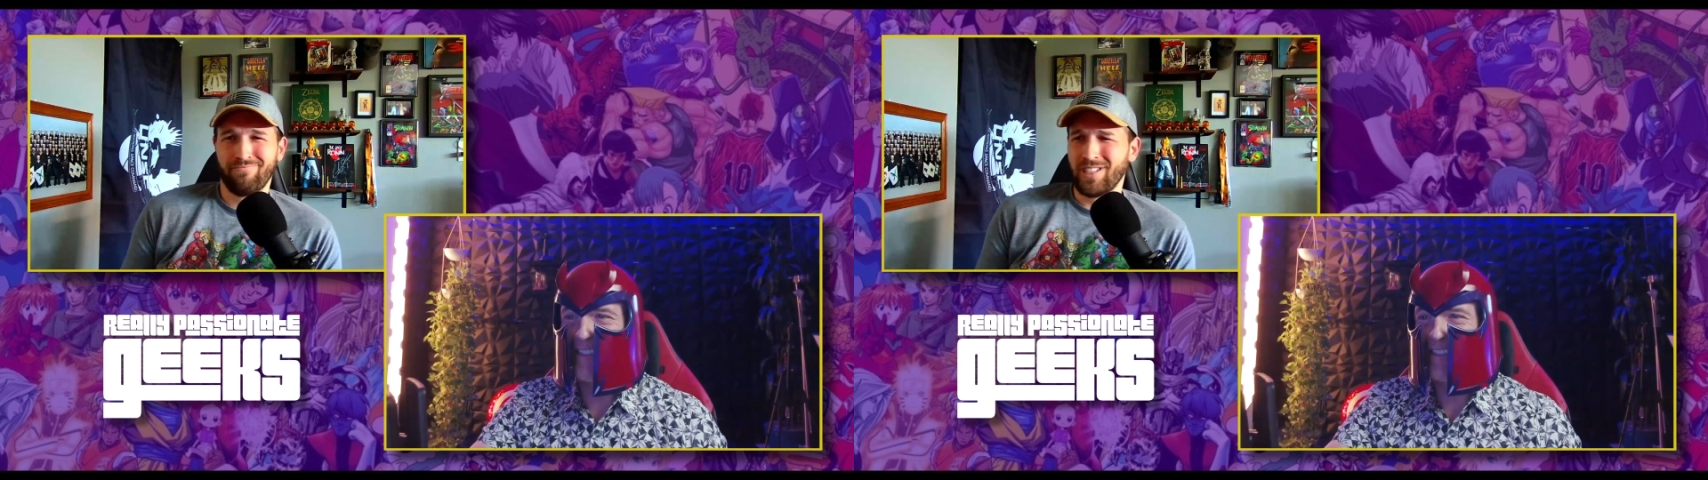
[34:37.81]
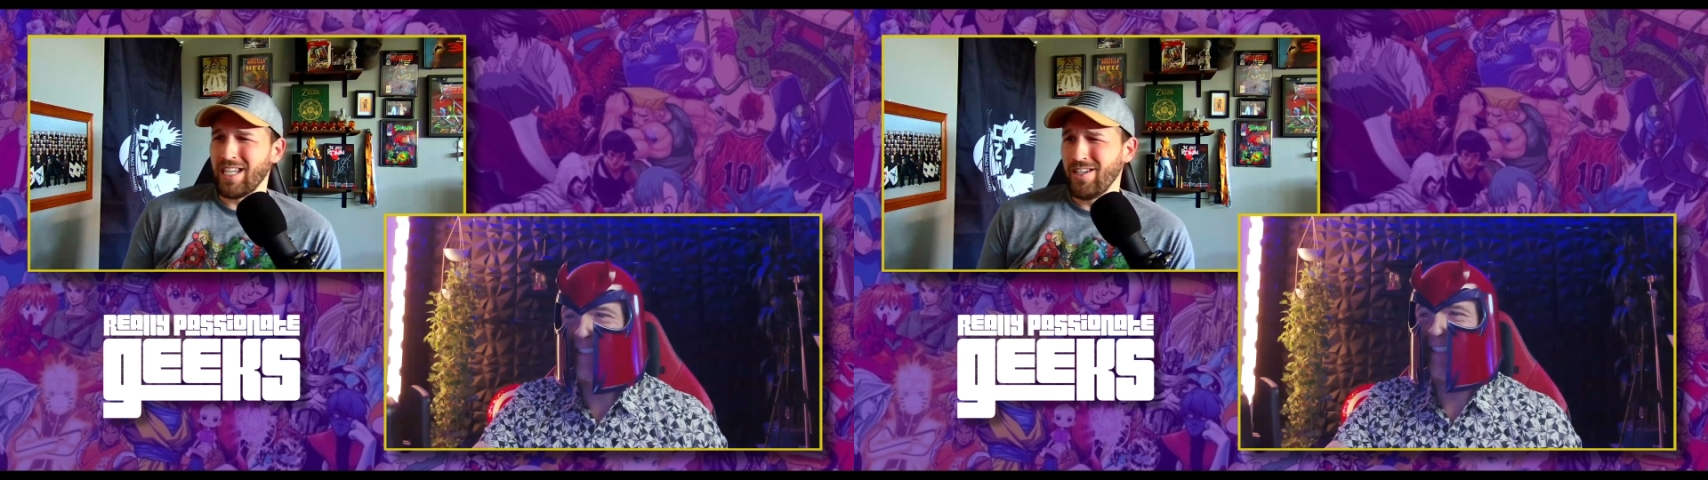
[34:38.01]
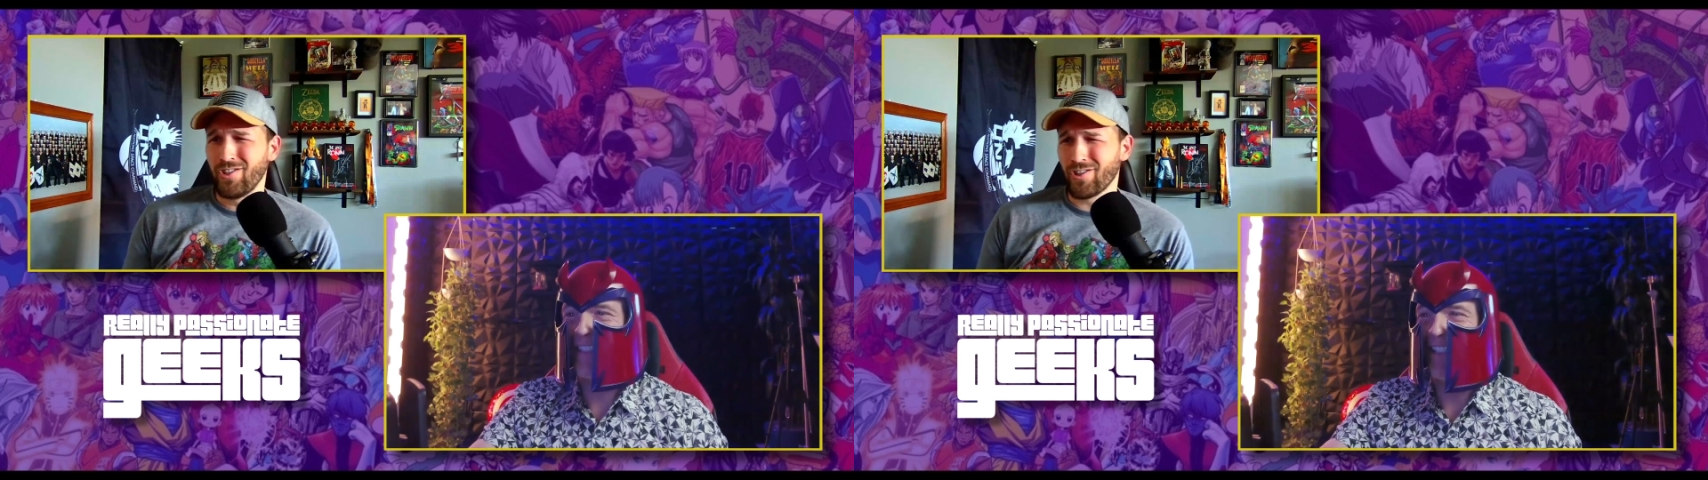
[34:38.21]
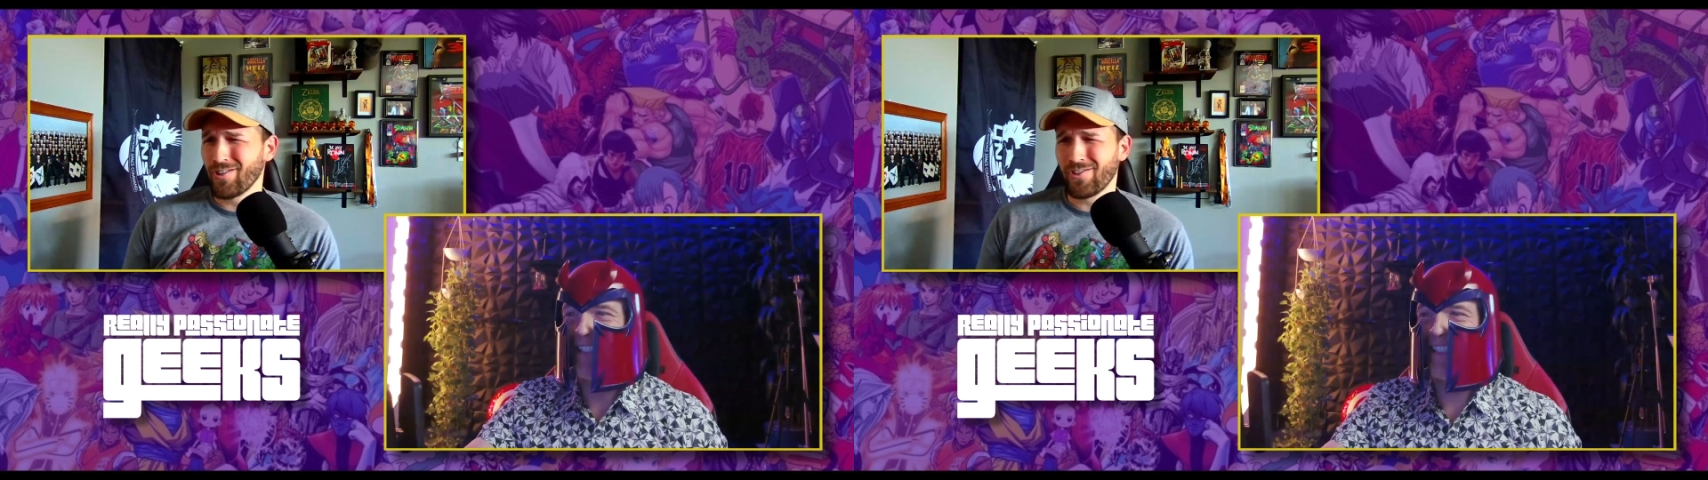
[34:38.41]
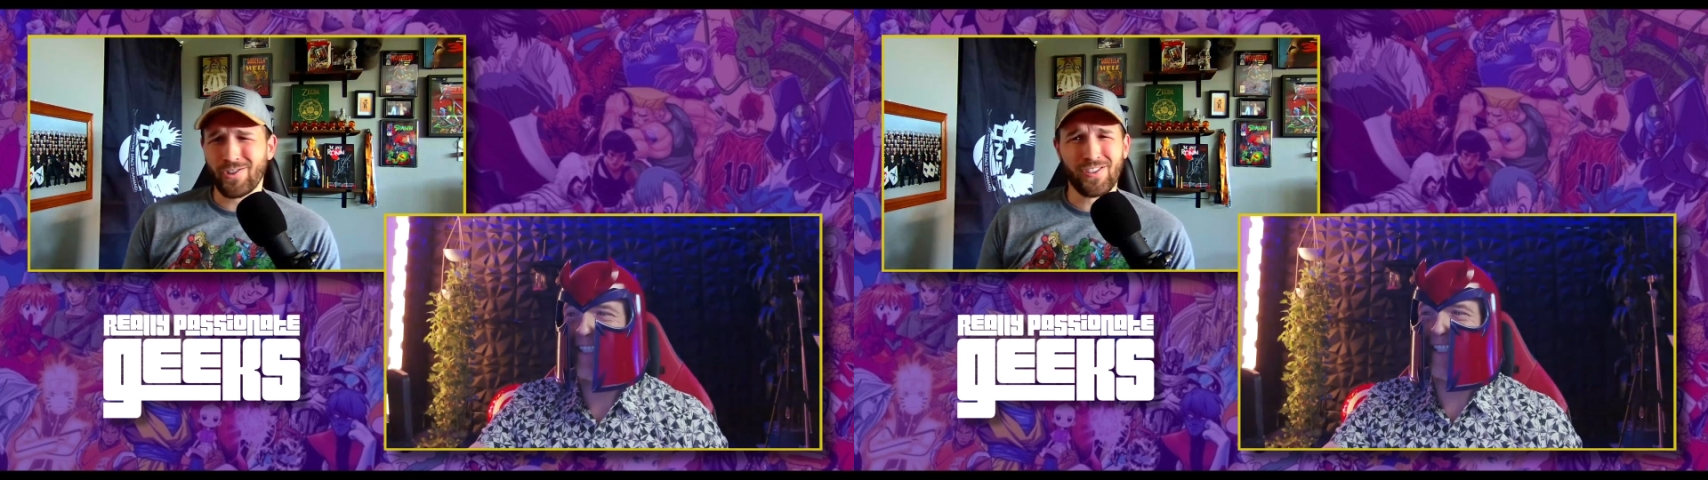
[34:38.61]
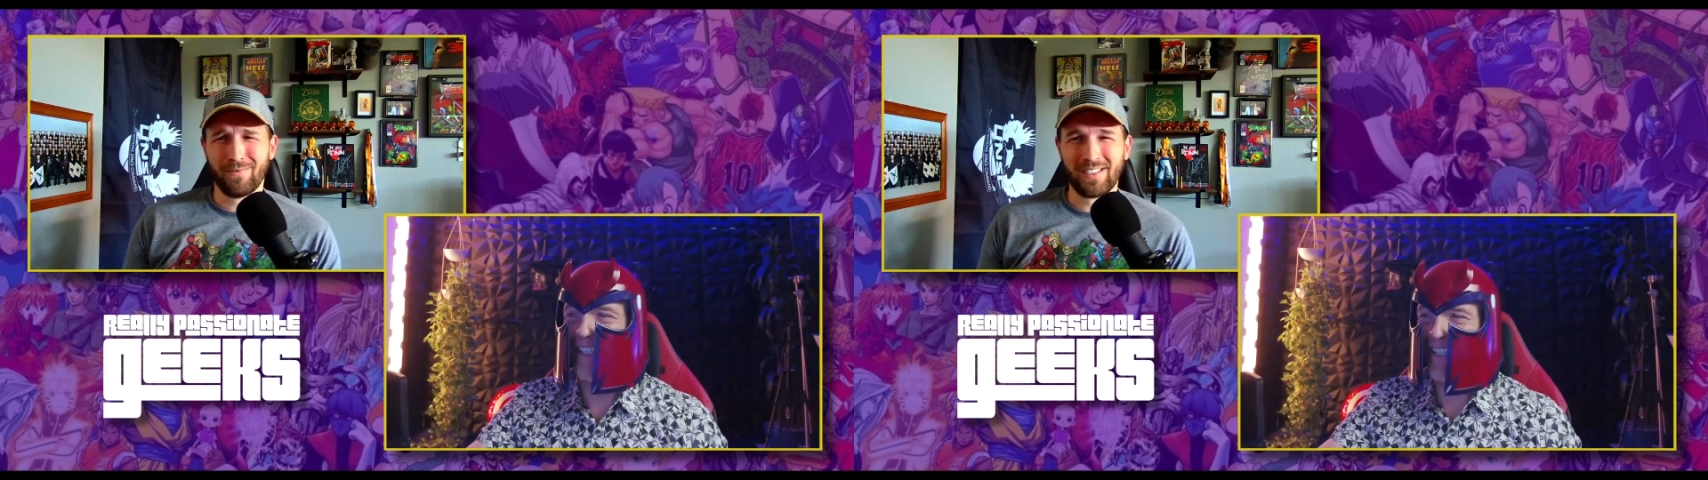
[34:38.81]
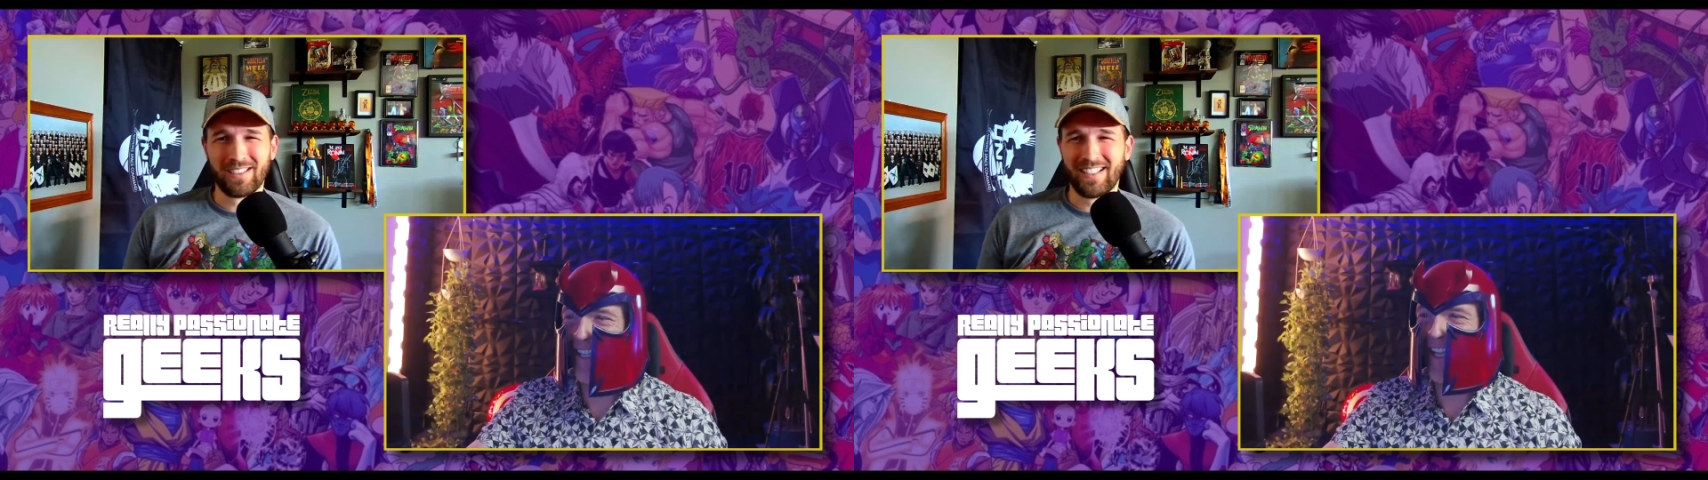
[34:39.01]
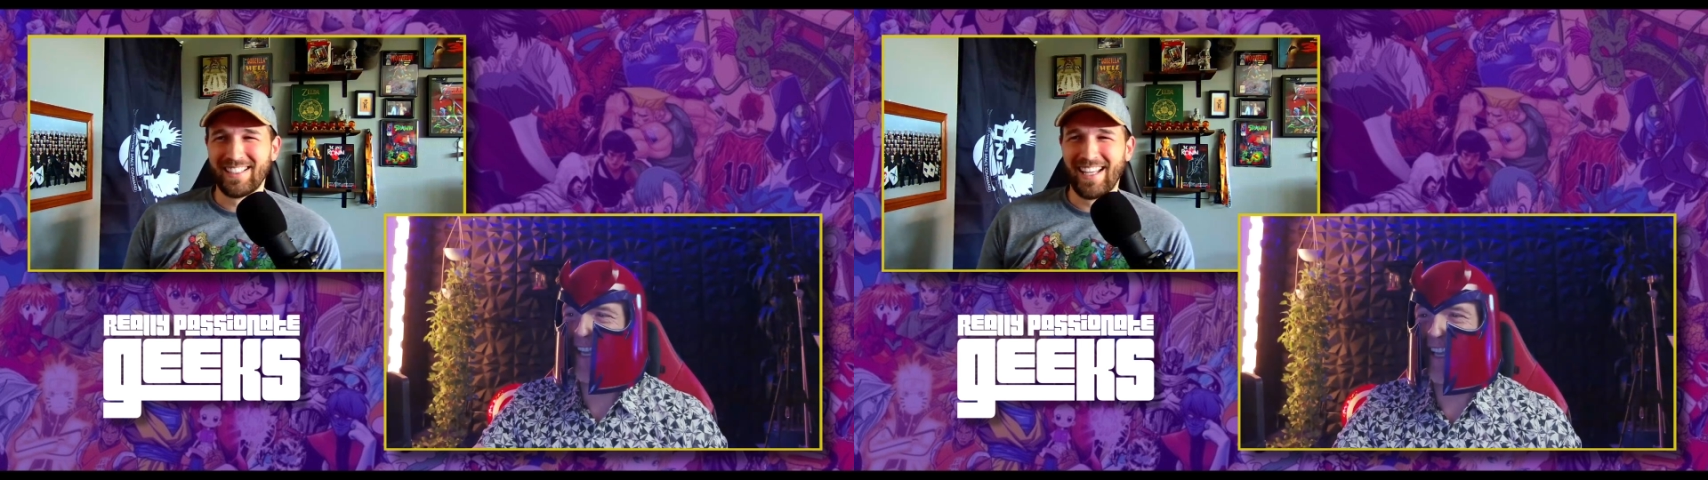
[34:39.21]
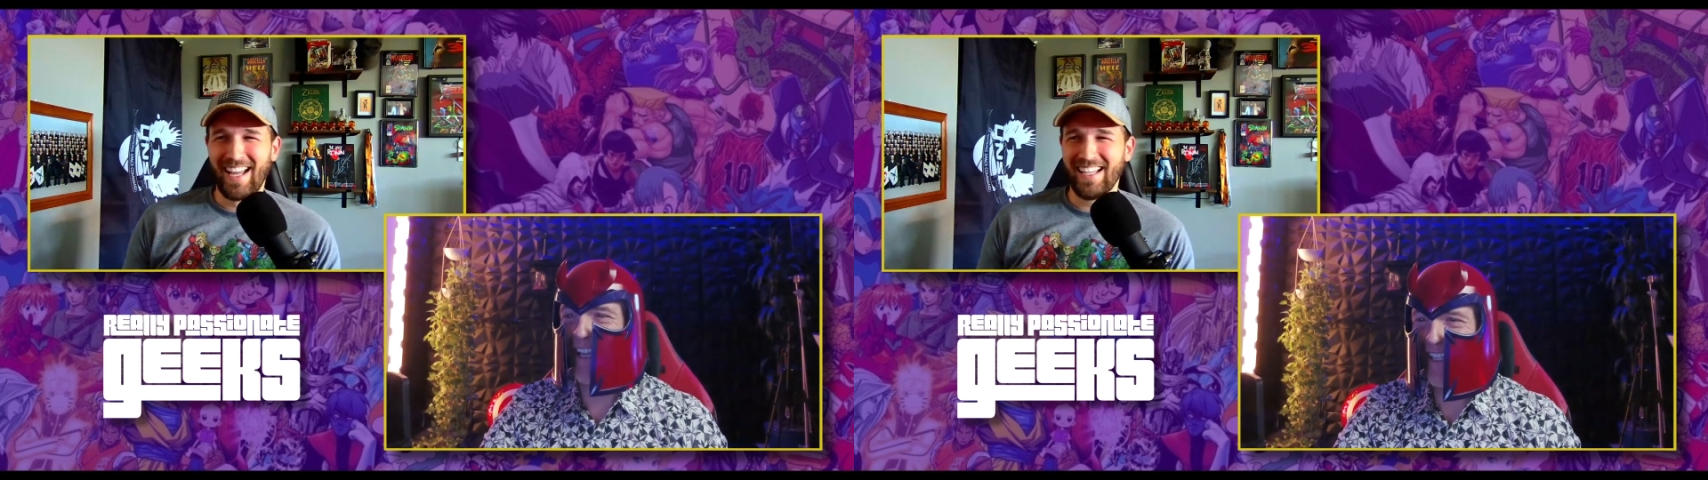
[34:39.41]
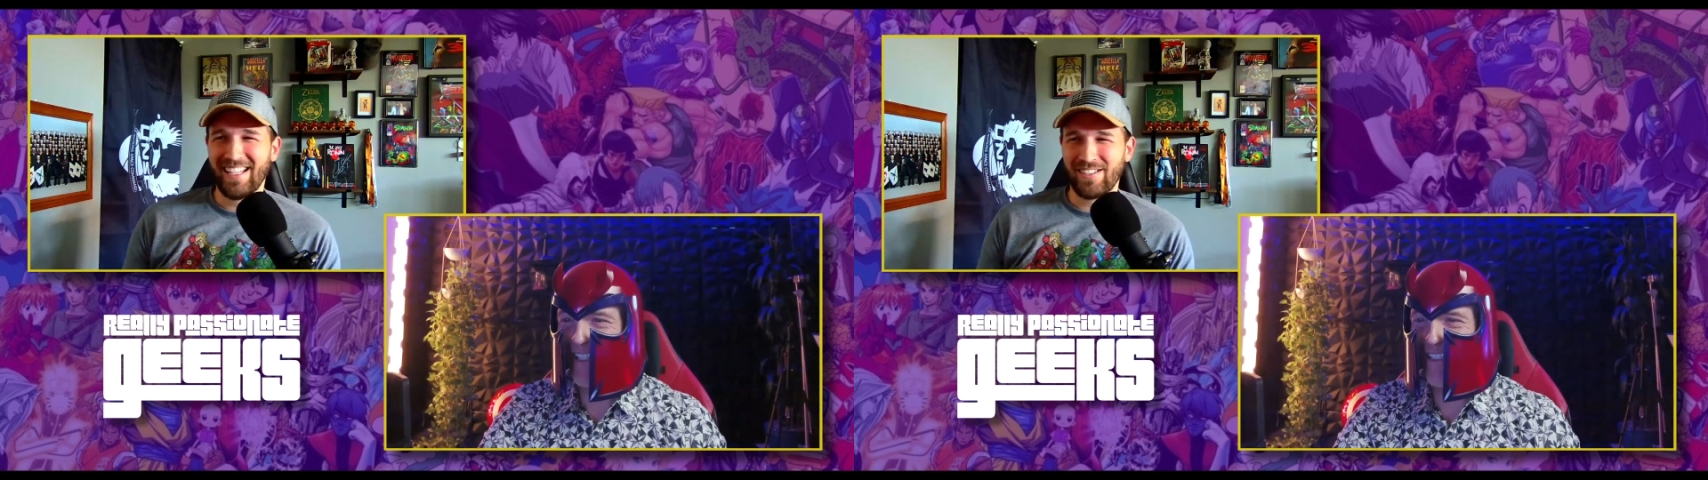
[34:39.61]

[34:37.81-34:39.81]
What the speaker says: T-shirts or something like that.